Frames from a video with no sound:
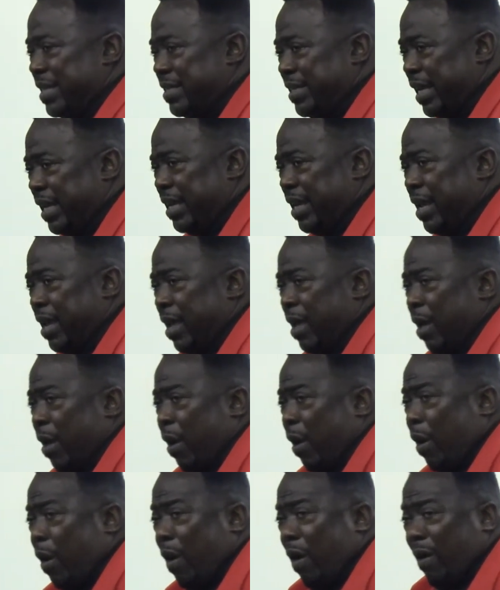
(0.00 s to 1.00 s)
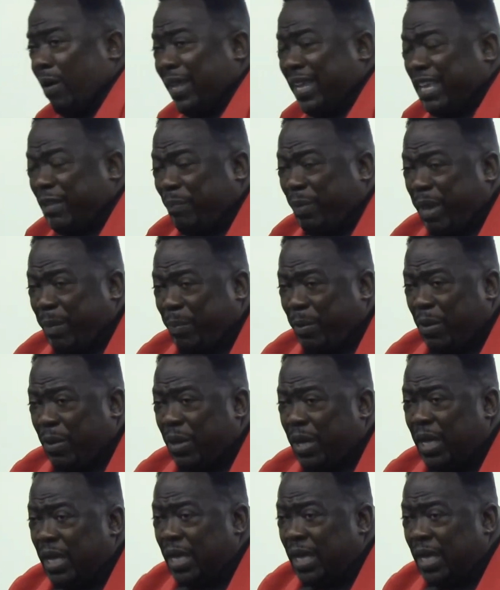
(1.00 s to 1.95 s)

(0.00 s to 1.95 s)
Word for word: and said, all these people,